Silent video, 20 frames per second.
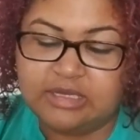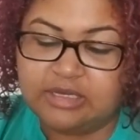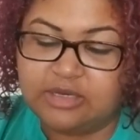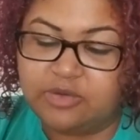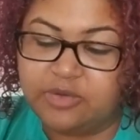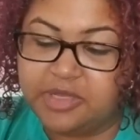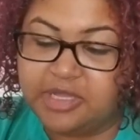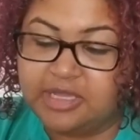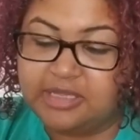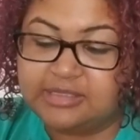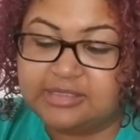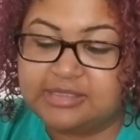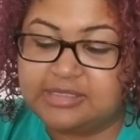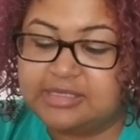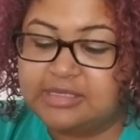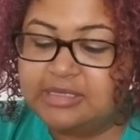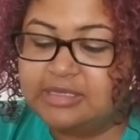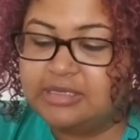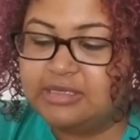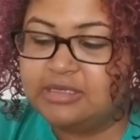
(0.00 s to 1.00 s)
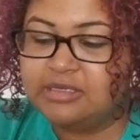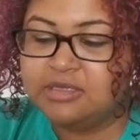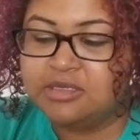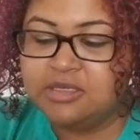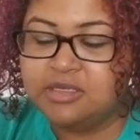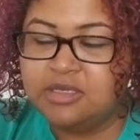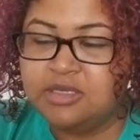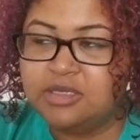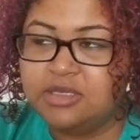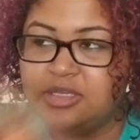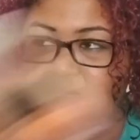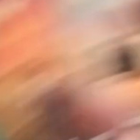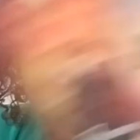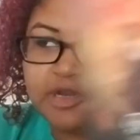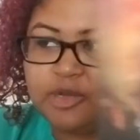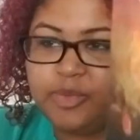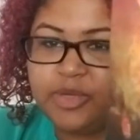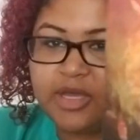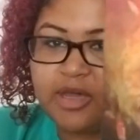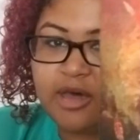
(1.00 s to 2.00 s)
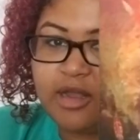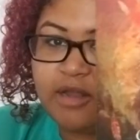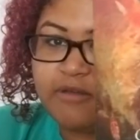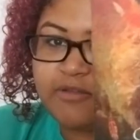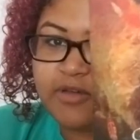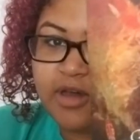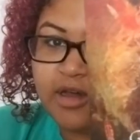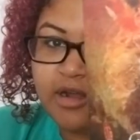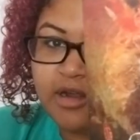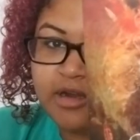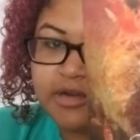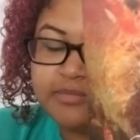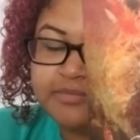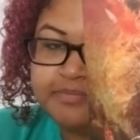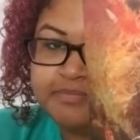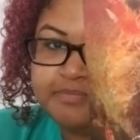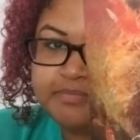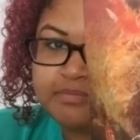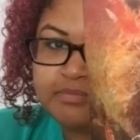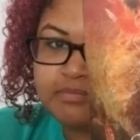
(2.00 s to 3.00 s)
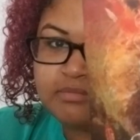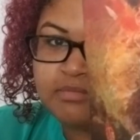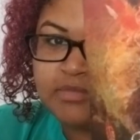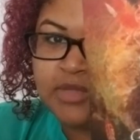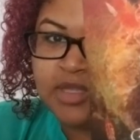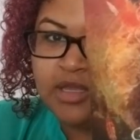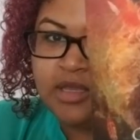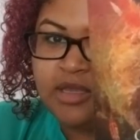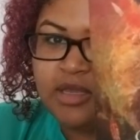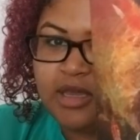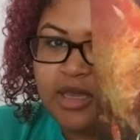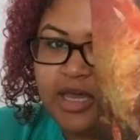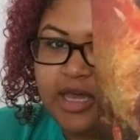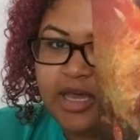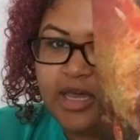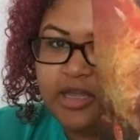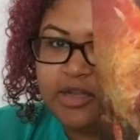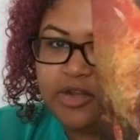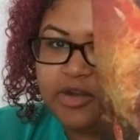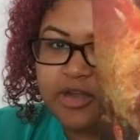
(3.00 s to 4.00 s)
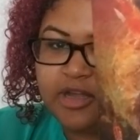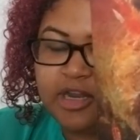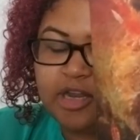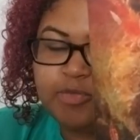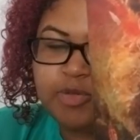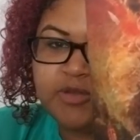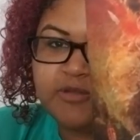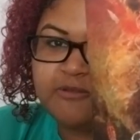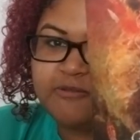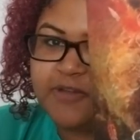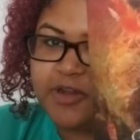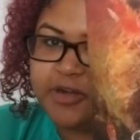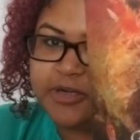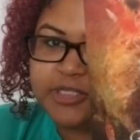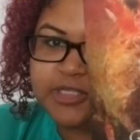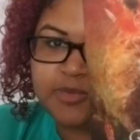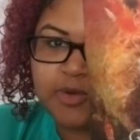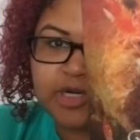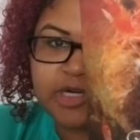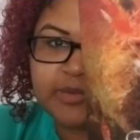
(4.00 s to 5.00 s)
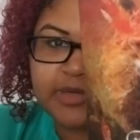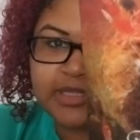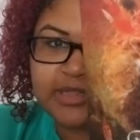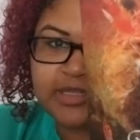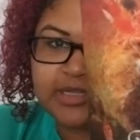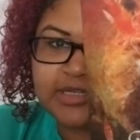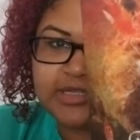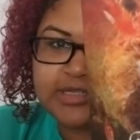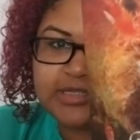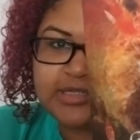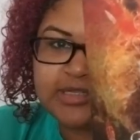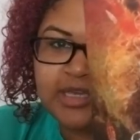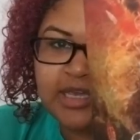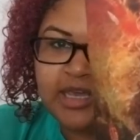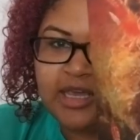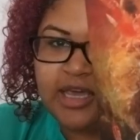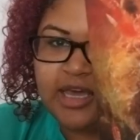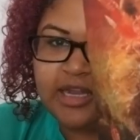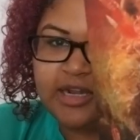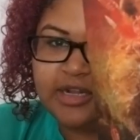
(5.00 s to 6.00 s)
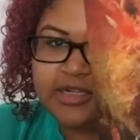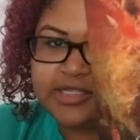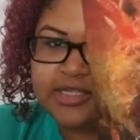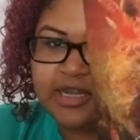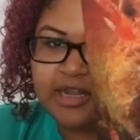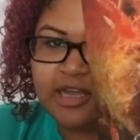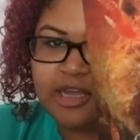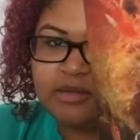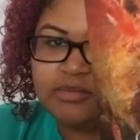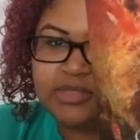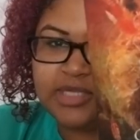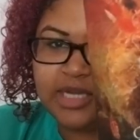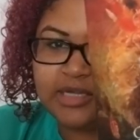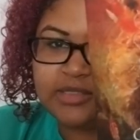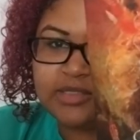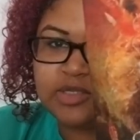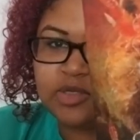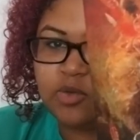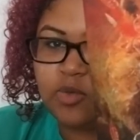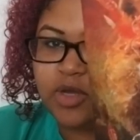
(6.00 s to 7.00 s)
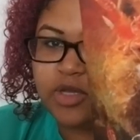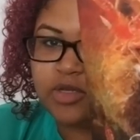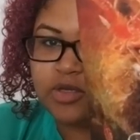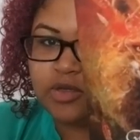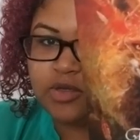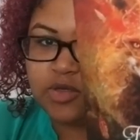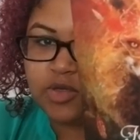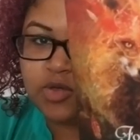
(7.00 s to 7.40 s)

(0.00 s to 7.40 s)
Queens, you're going to be caught off guard, and you're going to have to be very smart about this and it's going to come down to what